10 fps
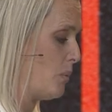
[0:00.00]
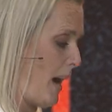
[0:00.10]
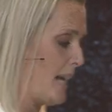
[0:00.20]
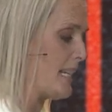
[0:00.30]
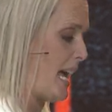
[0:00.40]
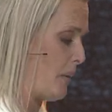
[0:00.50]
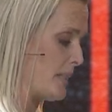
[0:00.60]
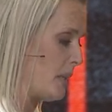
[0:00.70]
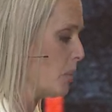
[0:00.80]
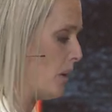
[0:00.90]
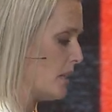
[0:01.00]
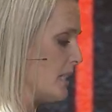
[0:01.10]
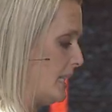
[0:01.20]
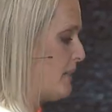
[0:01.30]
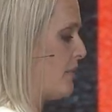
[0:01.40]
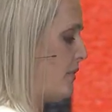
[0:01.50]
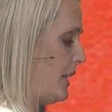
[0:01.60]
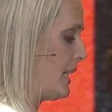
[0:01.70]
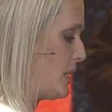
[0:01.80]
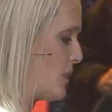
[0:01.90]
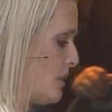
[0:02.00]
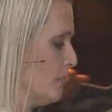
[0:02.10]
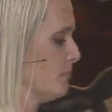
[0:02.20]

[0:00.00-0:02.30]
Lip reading: right now, as it were, to leave the village.